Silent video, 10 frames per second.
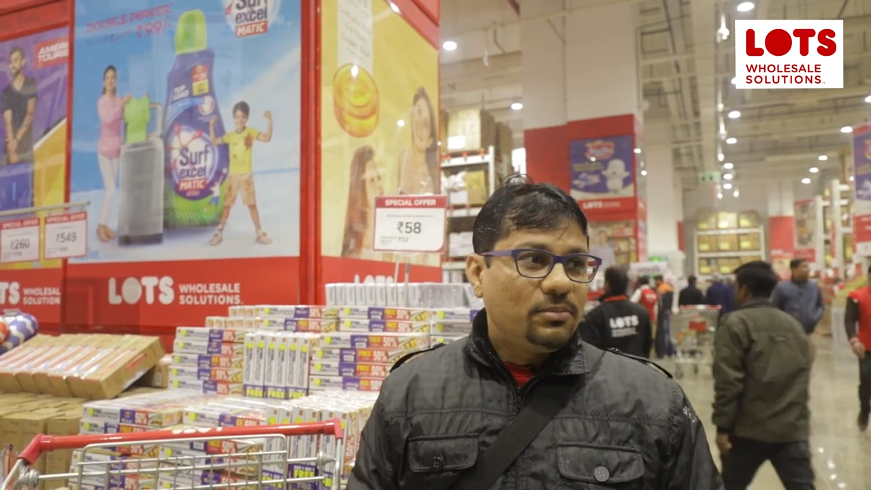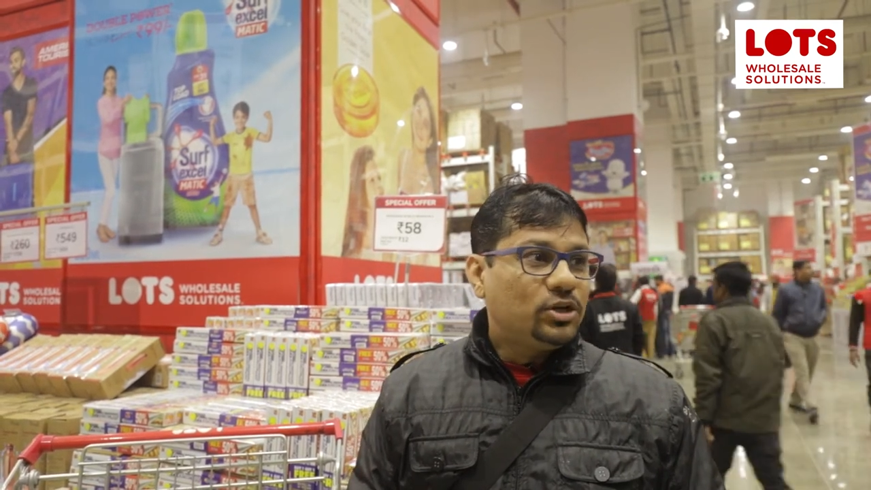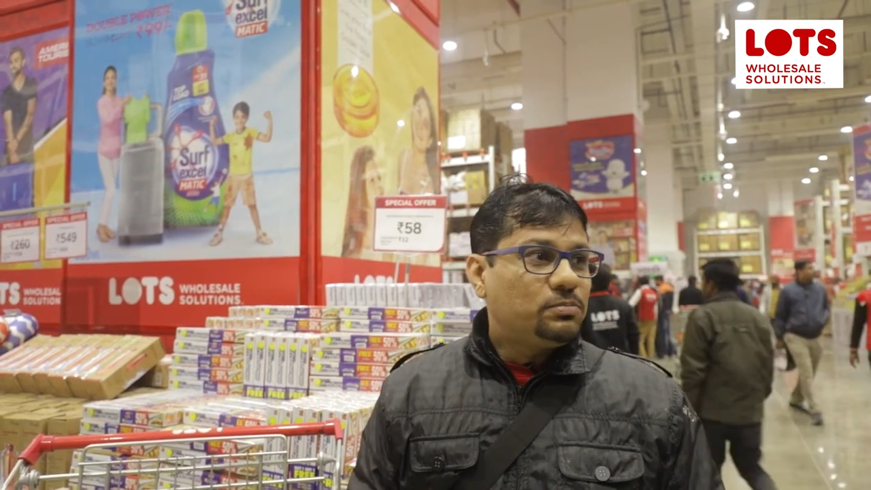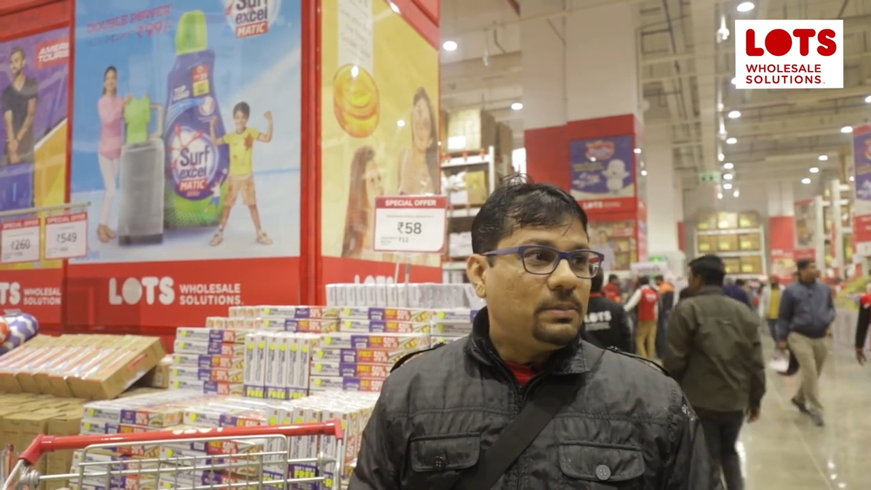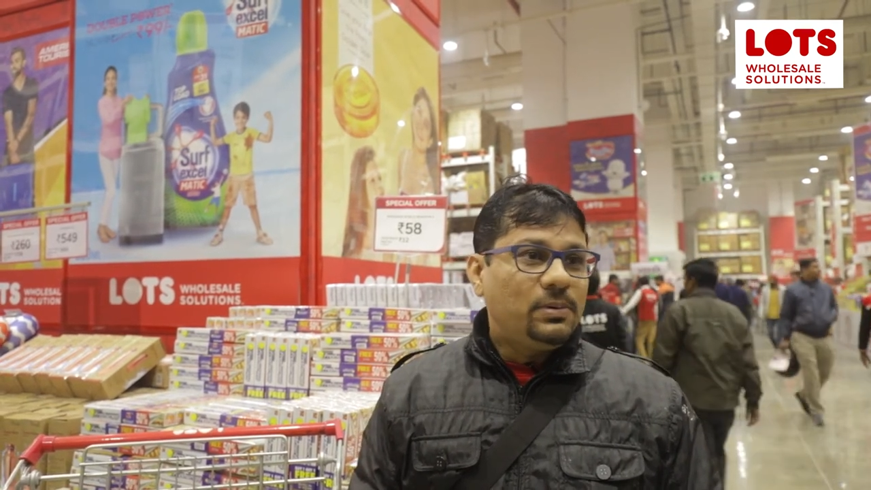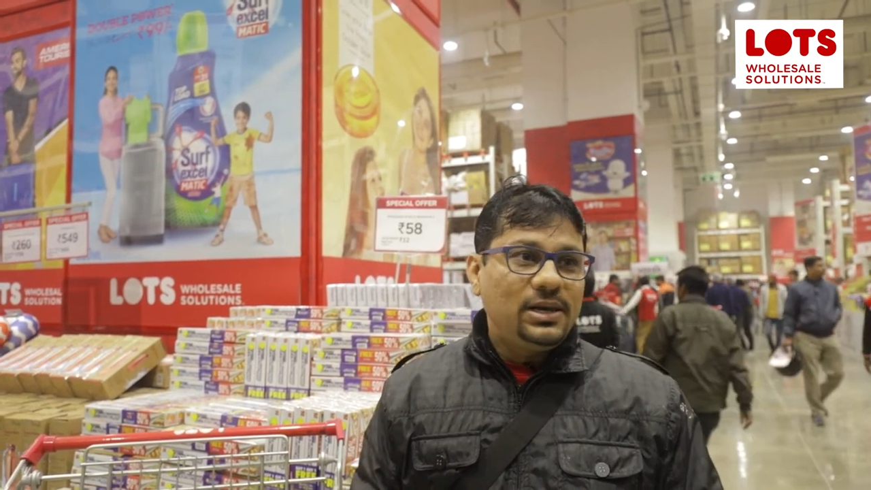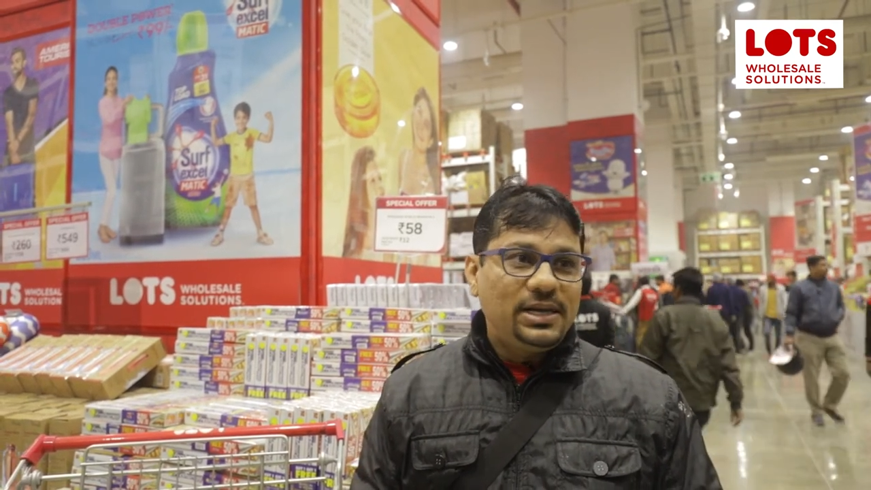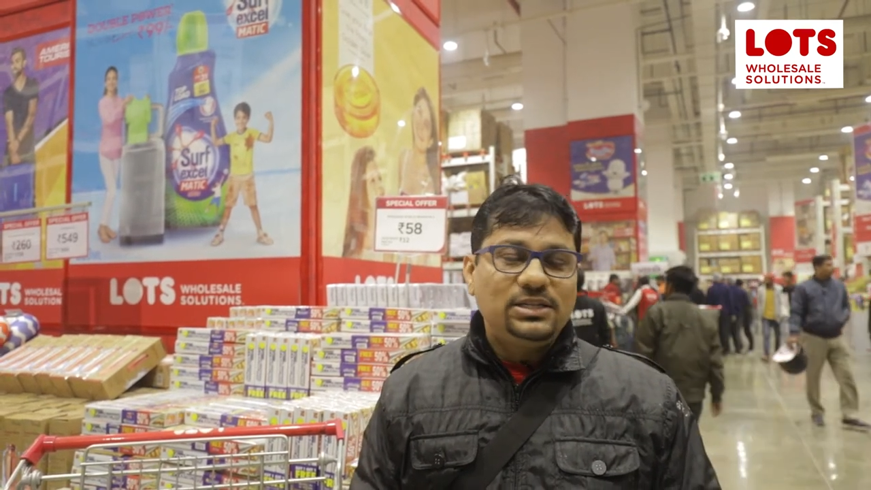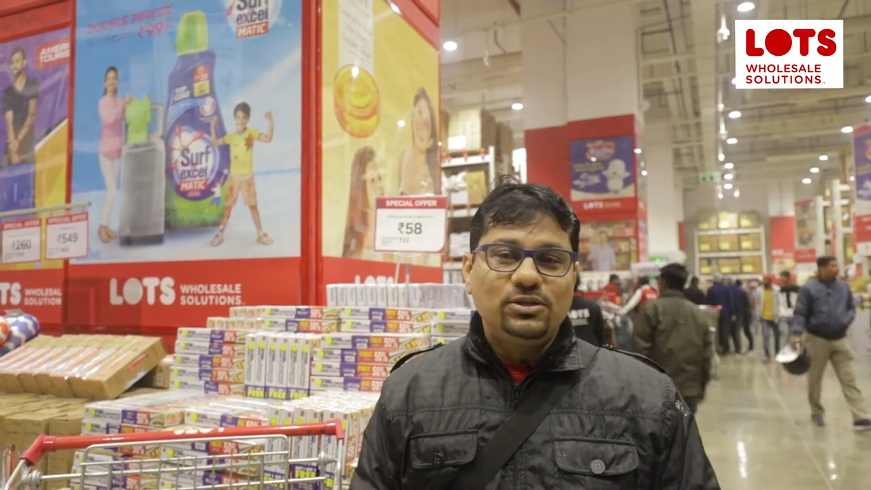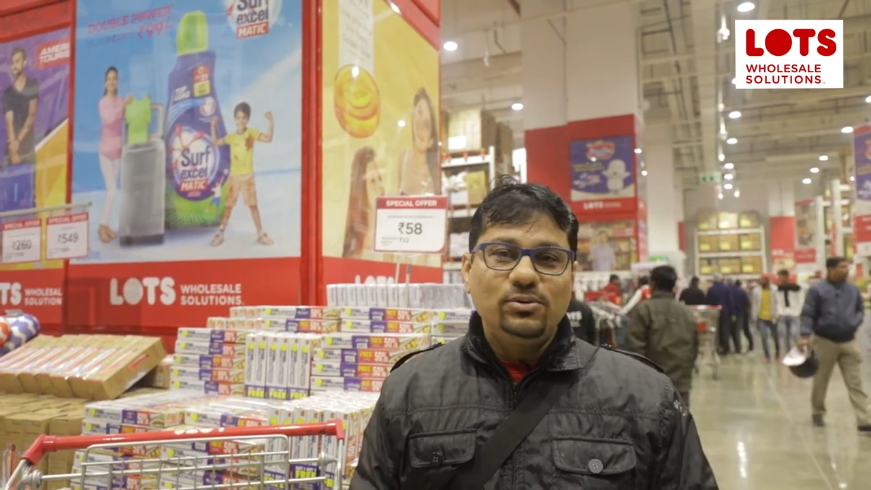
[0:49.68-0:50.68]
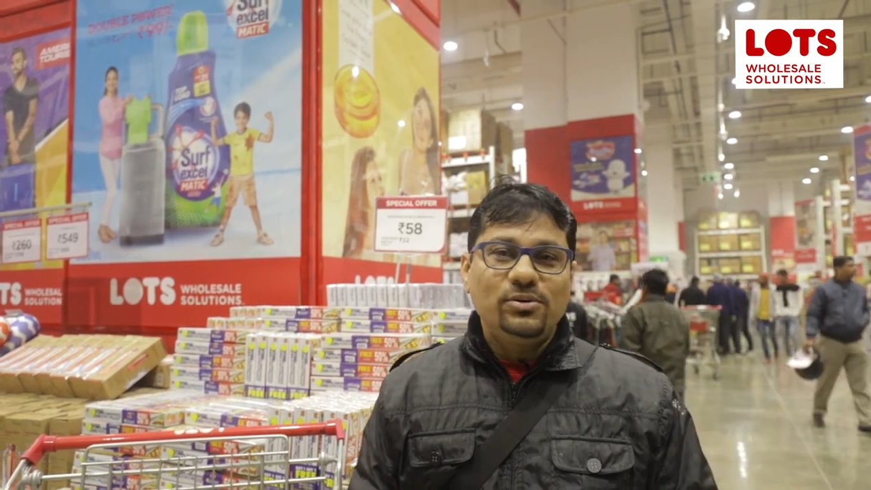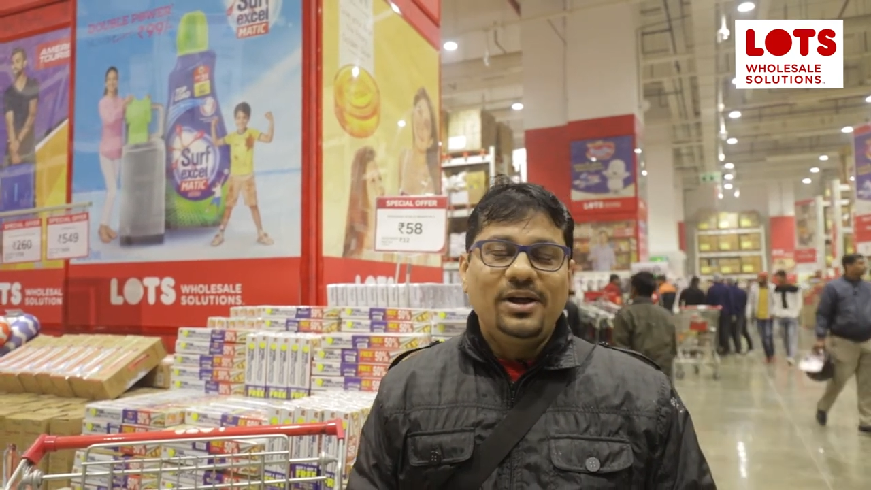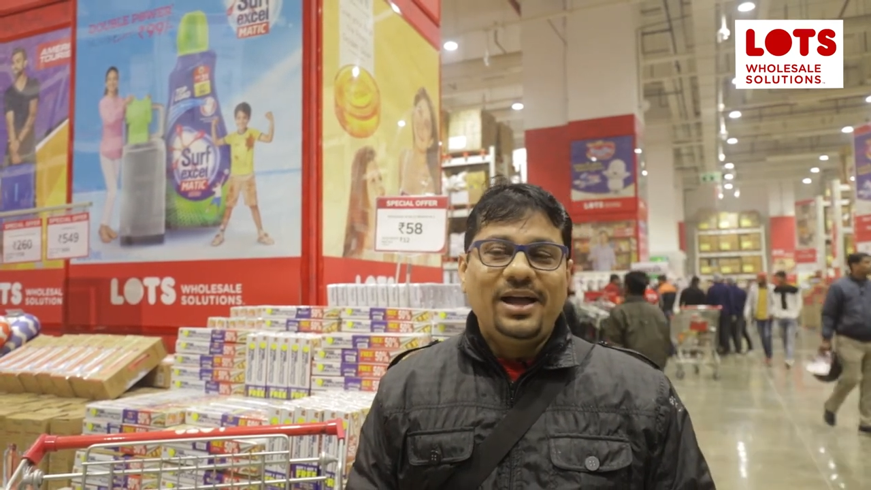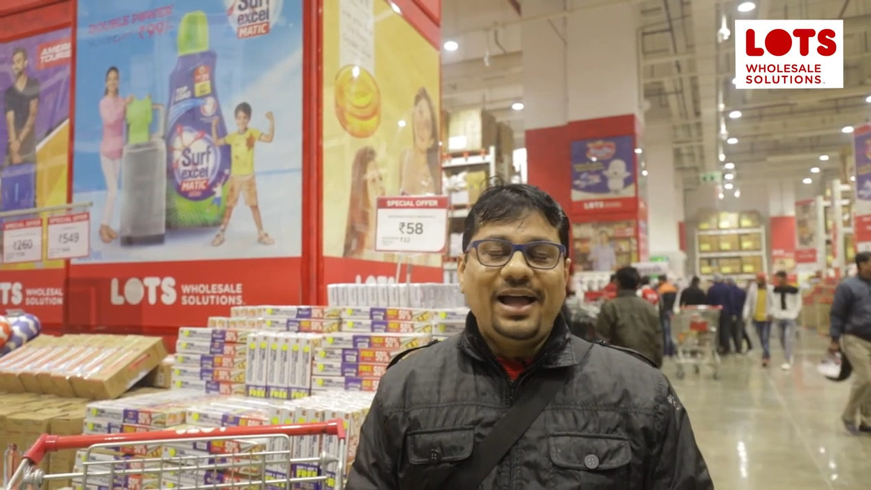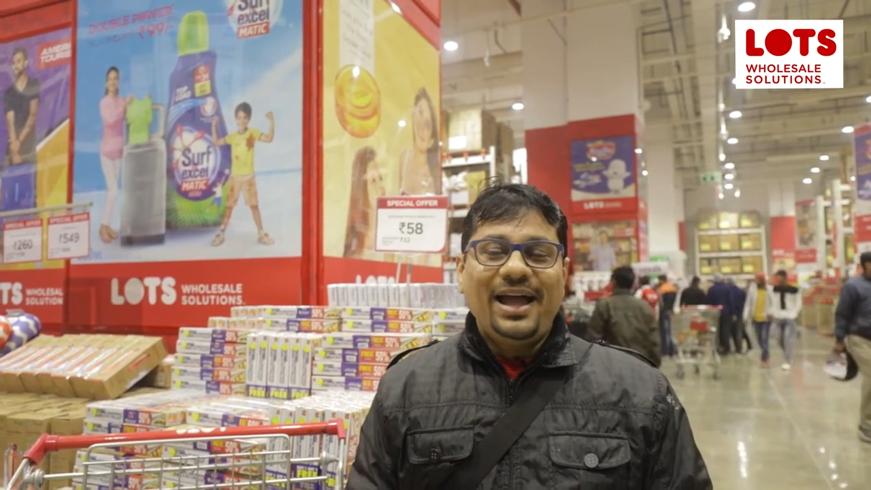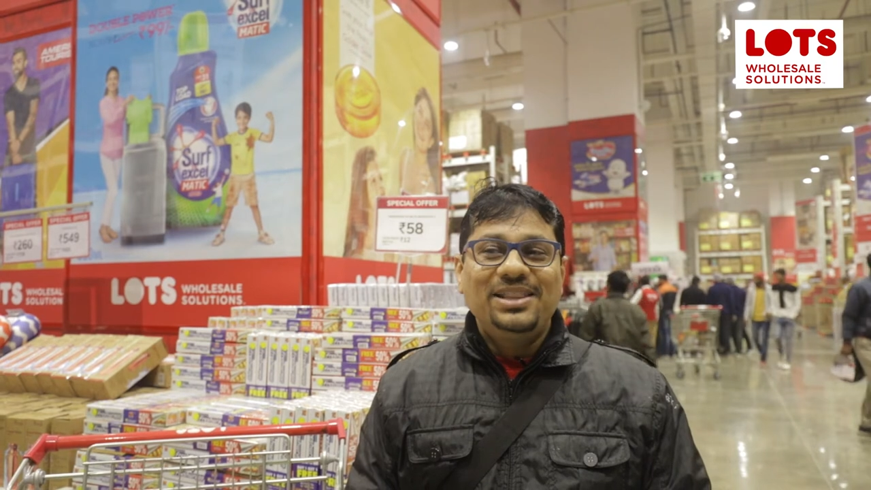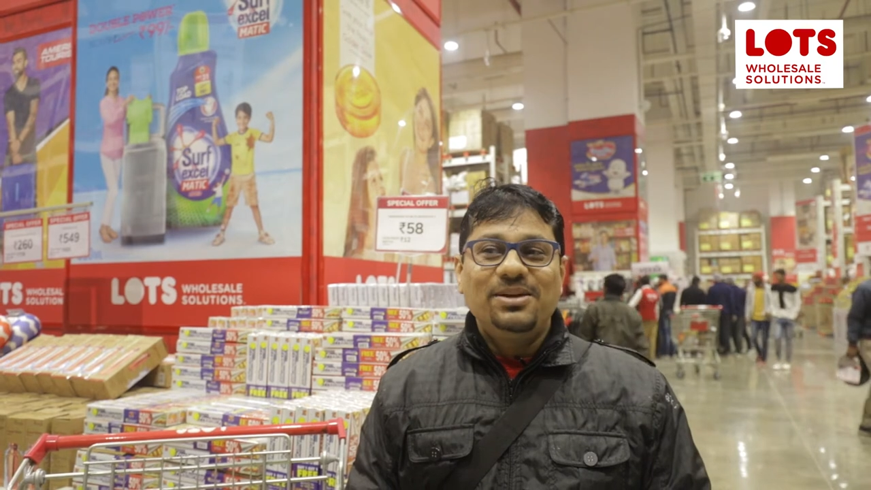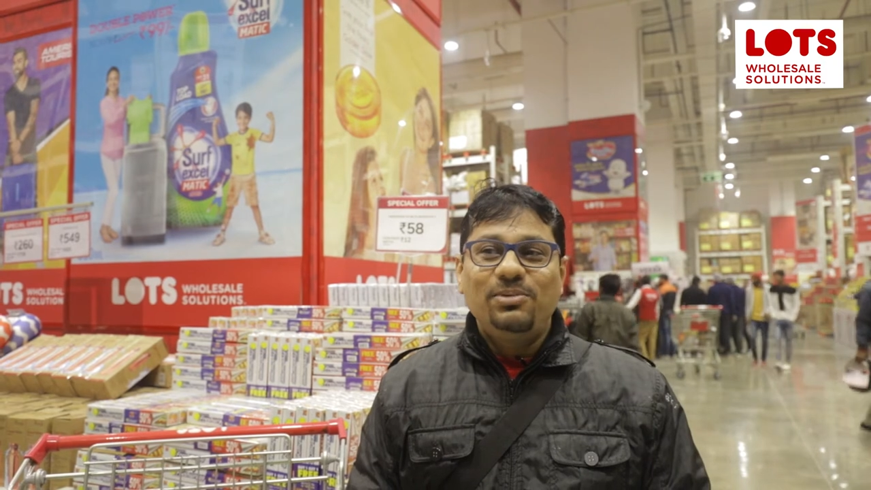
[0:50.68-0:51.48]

because people need you and